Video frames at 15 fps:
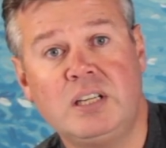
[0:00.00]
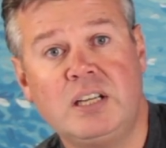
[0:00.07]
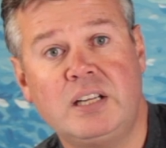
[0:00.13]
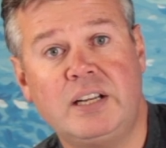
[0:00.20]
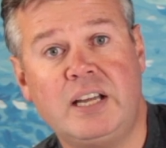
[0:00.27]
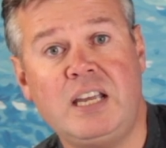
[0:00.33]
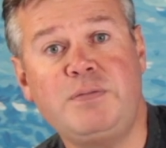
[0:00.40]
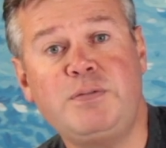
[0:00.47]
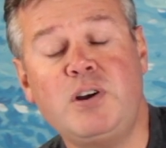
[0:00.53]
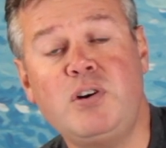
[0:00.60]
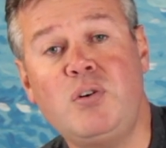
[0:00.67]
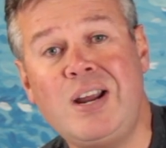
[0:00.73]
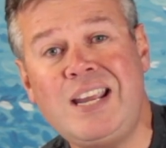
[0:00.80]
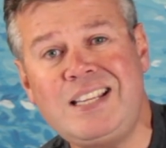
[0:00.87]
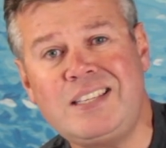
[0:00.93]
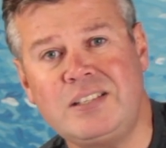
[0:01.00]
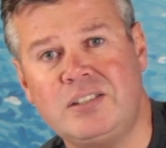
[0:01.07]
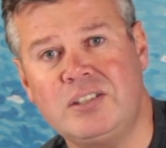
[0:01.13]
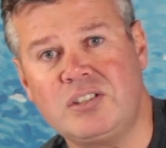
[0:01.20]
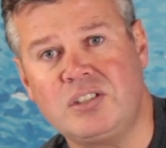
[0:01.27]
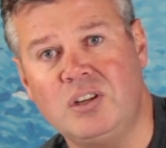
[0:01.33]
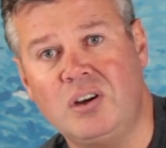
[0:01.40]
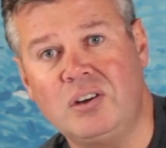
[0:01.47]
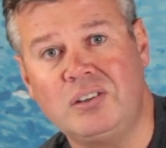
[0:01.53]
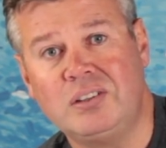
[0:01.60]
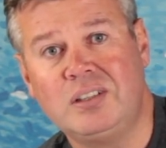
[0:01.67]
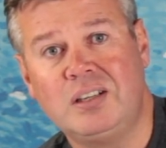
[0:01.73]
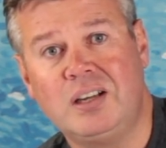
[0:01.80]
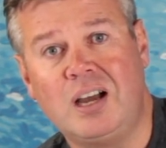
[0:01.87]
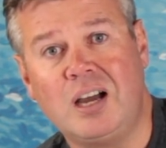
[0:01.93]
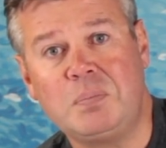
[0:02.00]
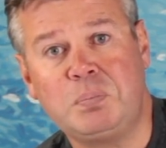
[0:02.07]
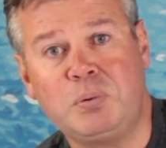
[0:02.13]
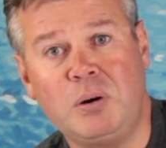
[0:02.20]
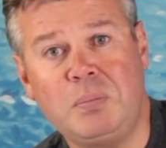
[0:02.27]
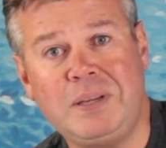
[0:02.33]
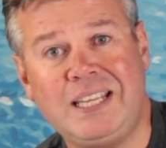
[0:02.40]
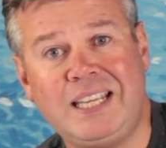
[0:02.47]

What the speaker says: Now, if I rated this knot, I'd probably